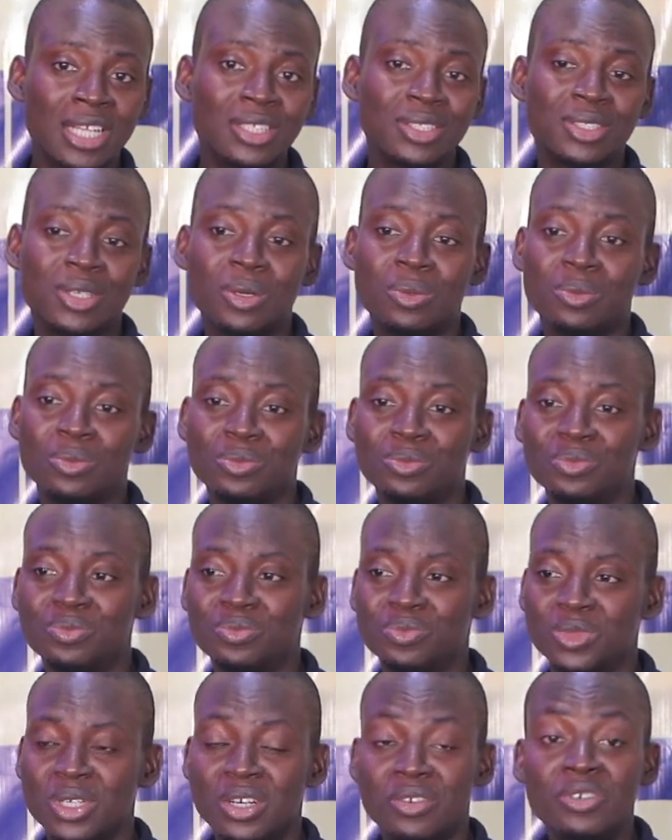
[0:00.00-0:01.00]

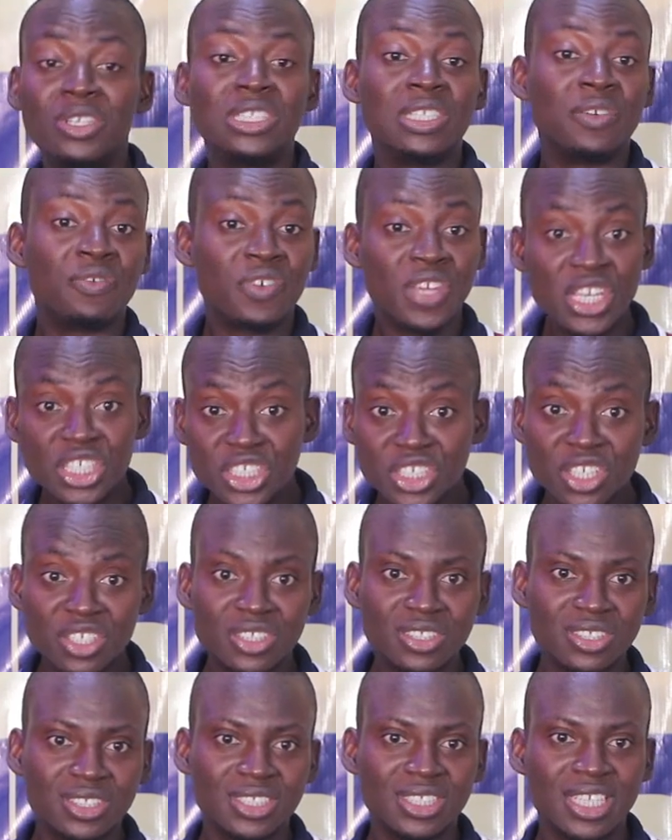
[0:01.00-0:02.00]
some
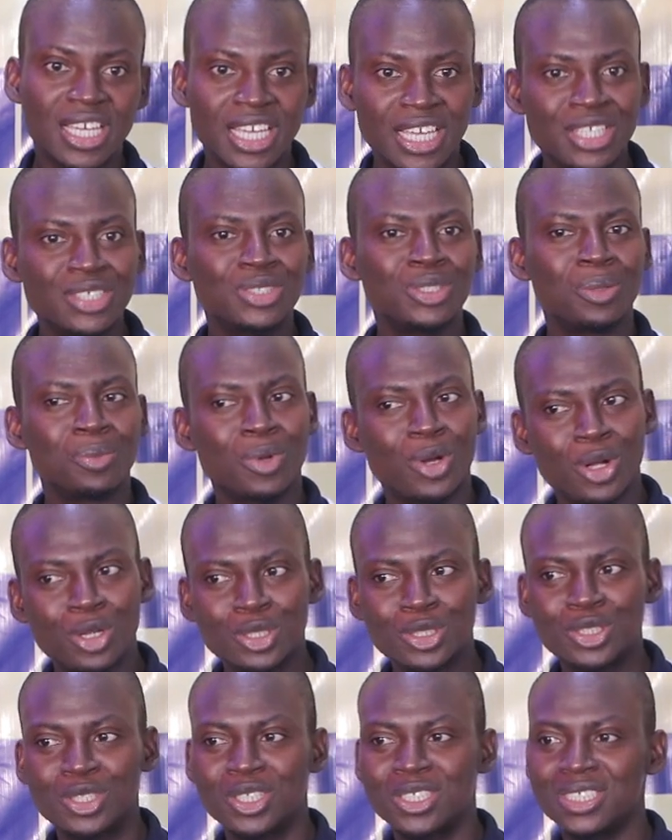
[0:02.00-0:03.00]
reservations against some
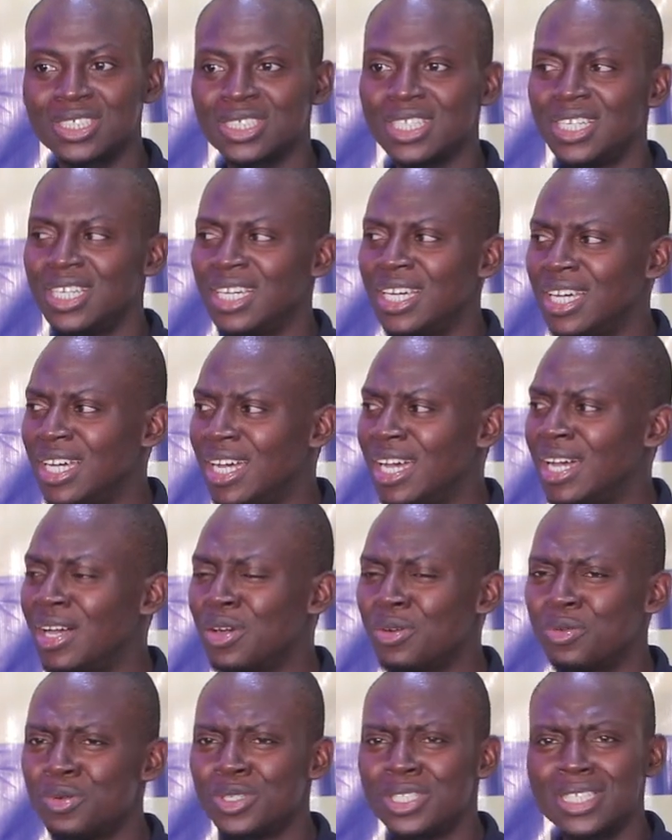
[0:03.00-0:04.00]
cultures,
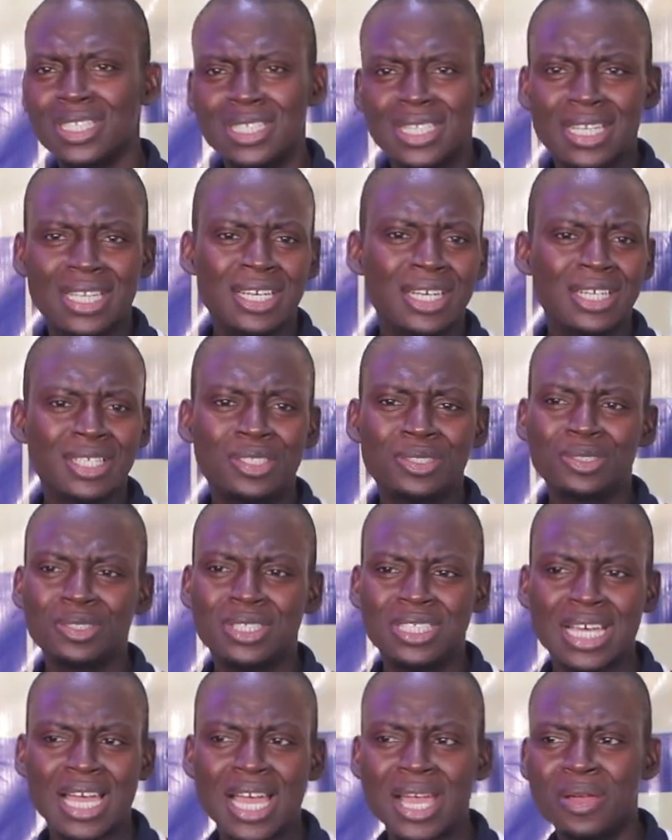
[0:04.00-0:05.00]
within a little
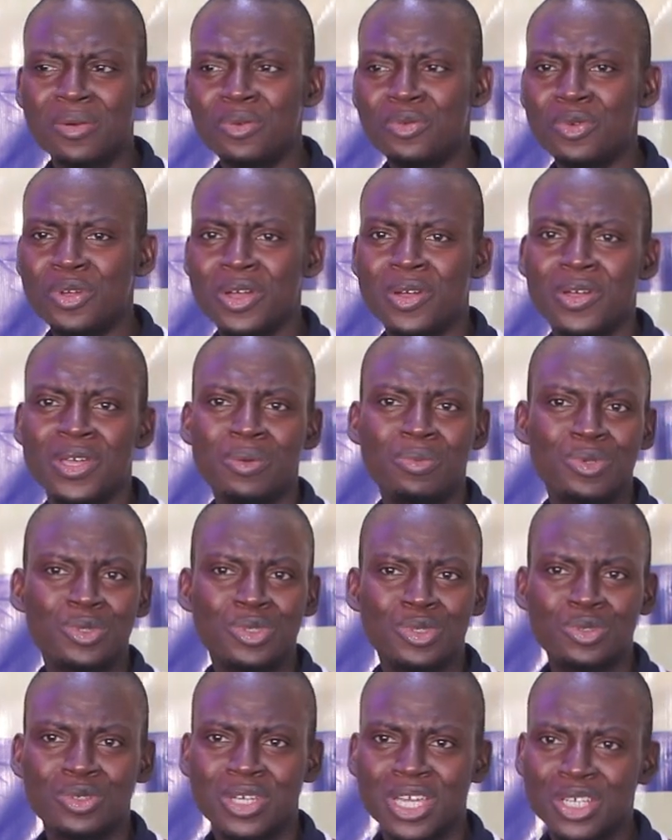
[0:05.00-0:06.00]
time we were able
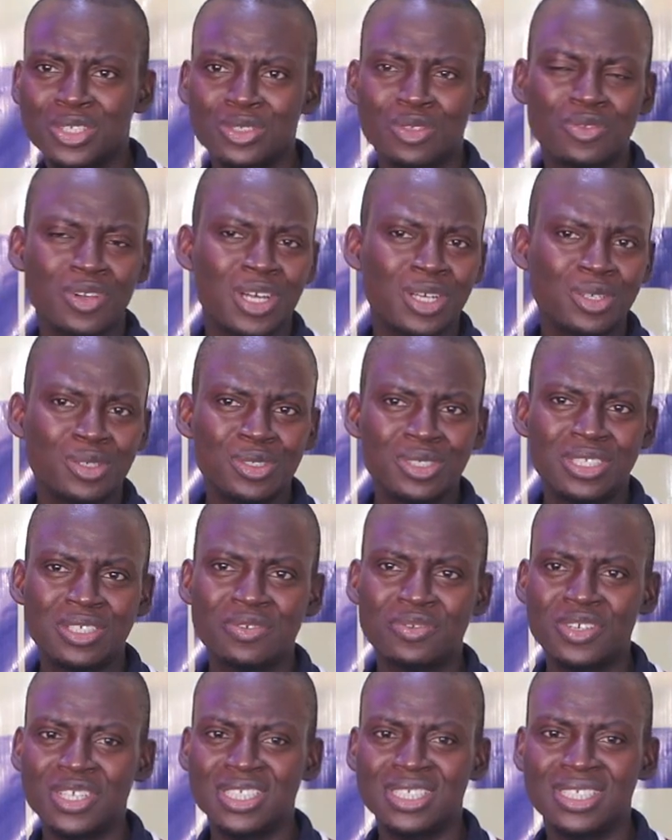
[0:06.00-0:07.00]
to get over those
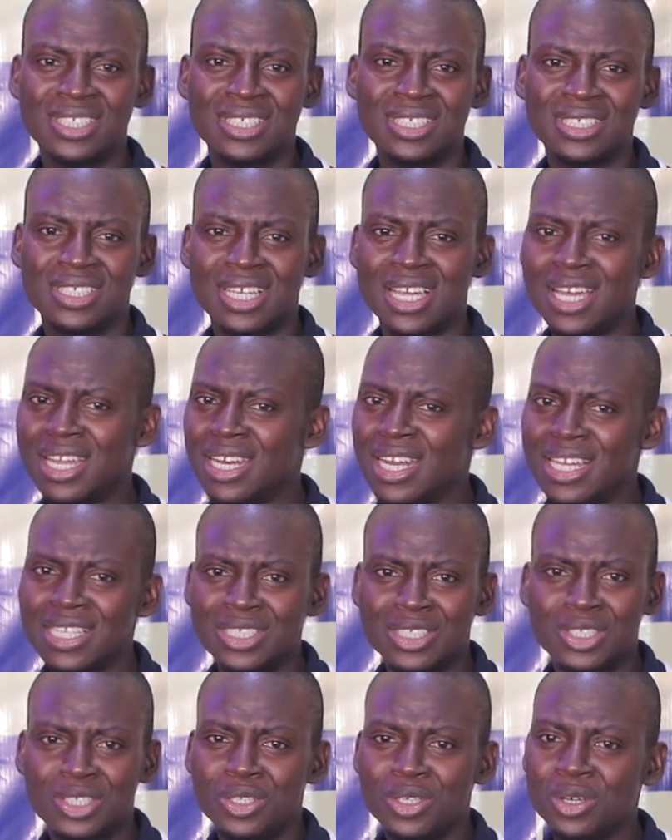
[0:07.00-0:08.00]
differences, and I
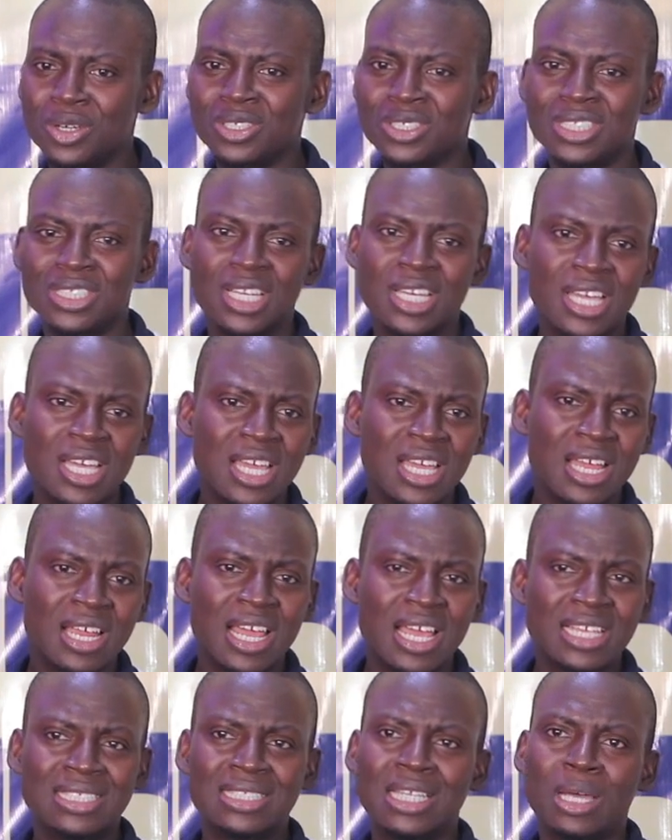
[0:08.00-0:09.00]
see us
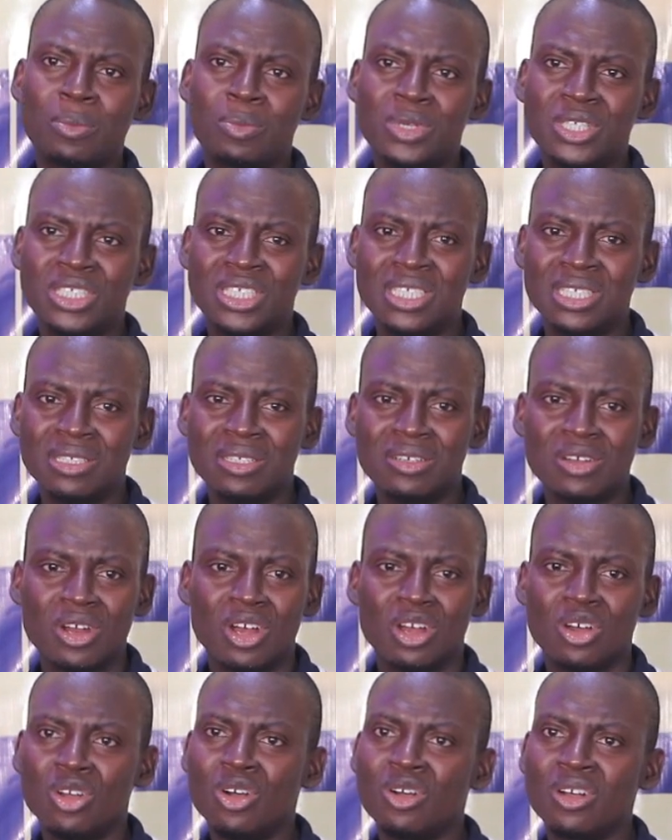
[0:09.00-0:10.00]
establishing
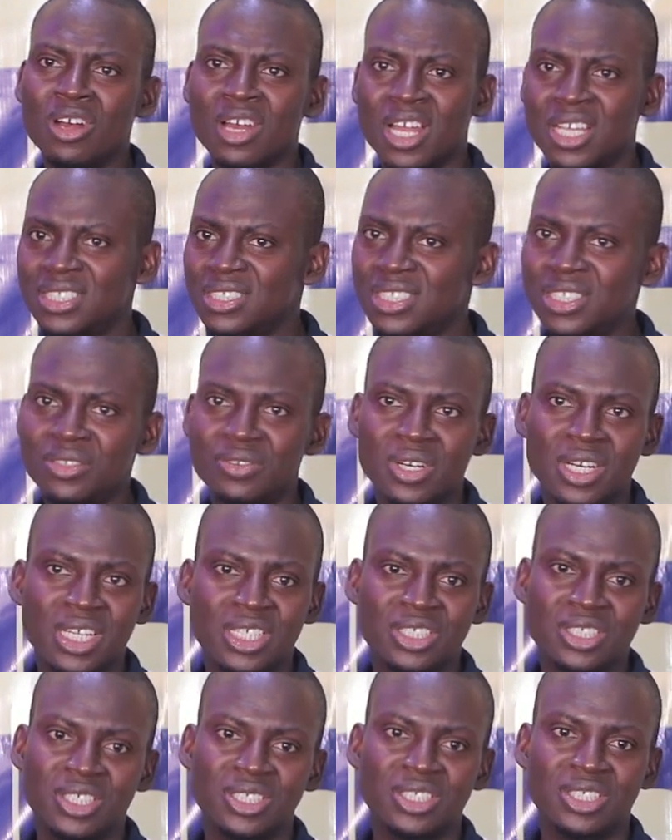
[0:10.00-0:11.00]
long-lasting
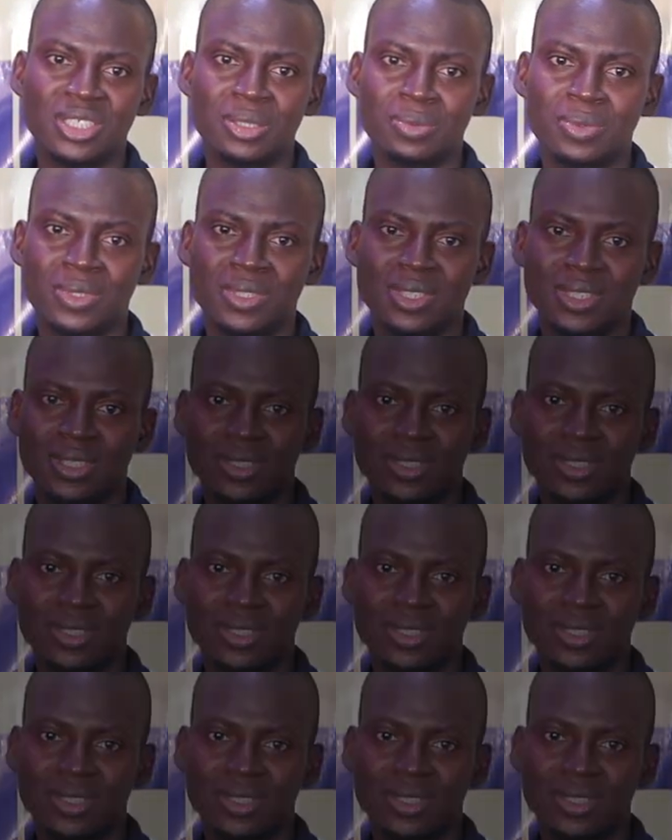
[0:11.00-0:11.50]
relationships.